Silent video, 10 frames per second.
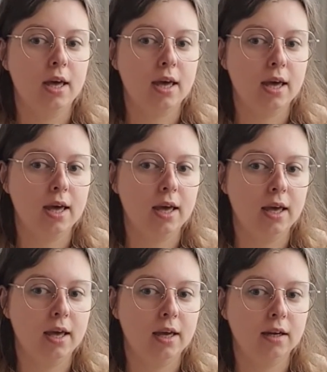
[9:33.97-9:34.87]

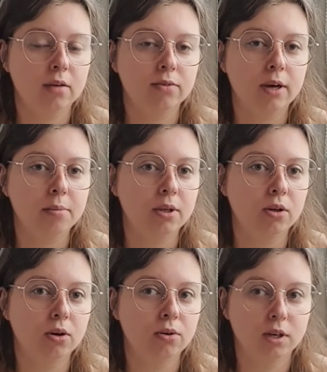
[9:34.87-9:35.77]
And if I'm
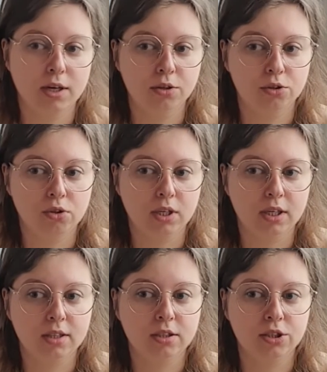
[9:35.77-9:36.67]
alone, I usually
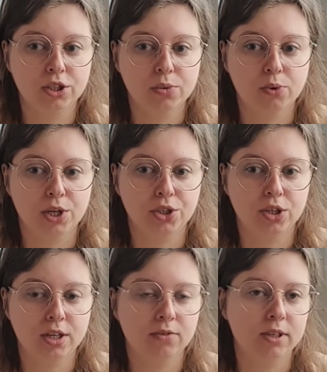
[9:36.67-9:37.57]
either just watch
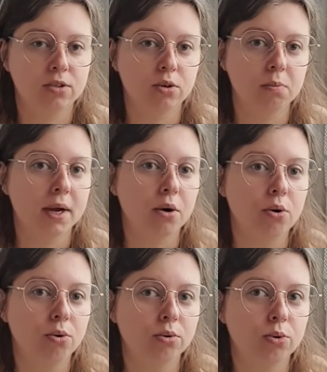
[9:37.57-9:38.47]
Netflix on my
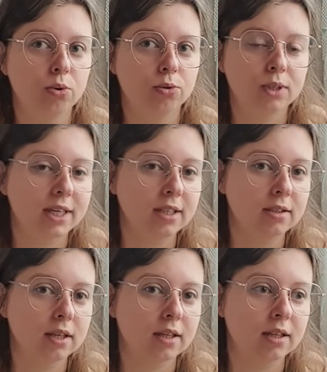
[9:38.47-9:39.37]
own or
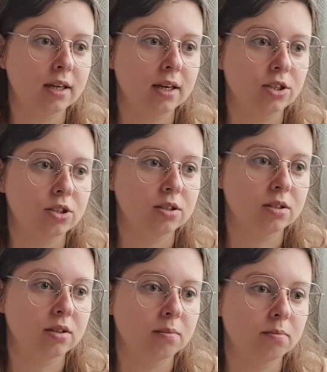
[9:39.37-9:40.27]
read, and then I just
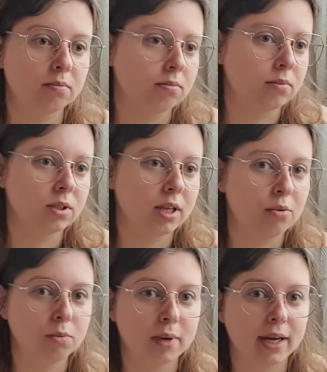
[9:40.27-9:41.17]

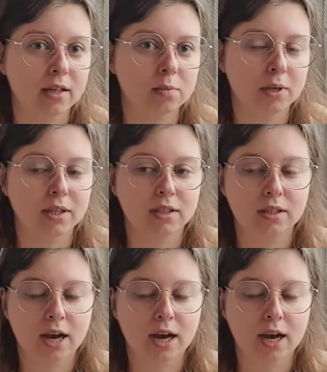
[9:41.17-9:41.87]
spend